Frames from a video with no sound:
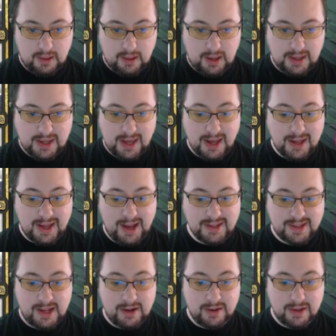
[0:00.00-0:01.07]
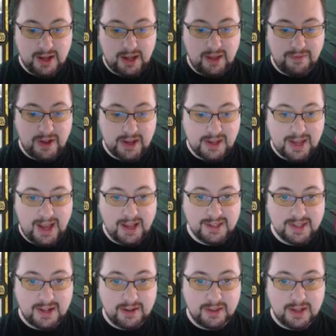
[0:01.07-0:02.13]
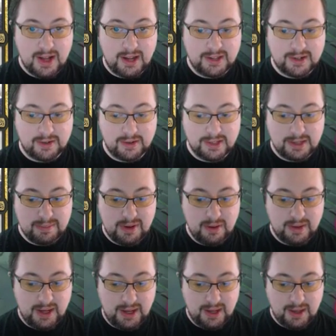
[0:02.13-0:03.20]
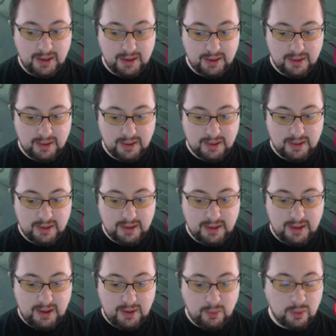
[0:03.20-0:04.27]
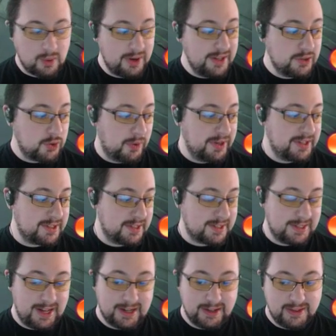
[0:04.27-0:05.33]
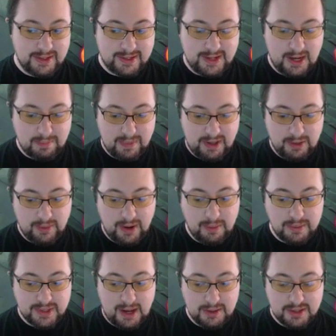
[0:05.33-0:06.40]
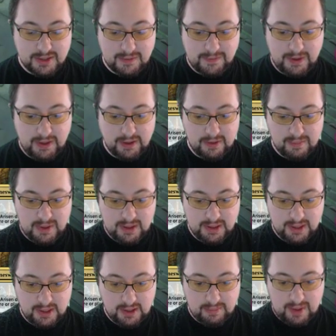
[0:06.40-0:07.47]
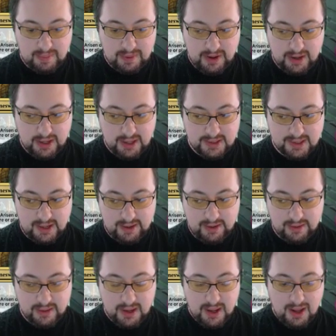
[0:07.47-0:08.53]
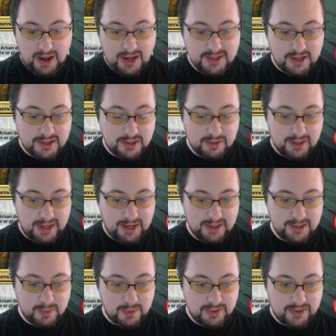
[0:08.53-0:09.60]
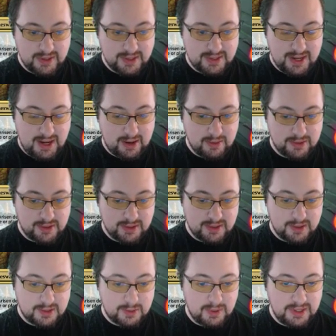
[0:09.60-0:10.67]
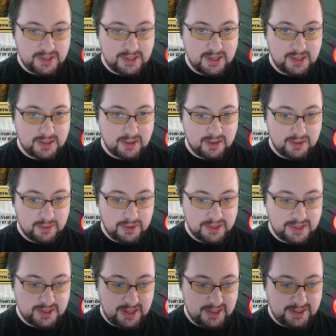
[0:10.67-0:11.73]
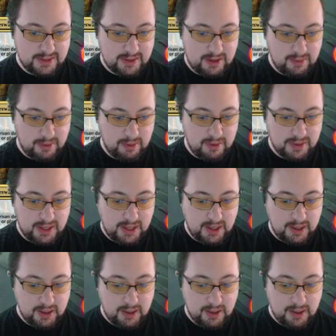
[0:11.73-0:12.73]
I can't cast Enter the God. If I could cast Enter the God of Turtles, I'd be okay. We're running 26 land in this deck, by the way. That was just a failure mulliganing on my part, I guess. I don't know. I saw 2 lands with this deck since it's 26 lands. I thought we were okay.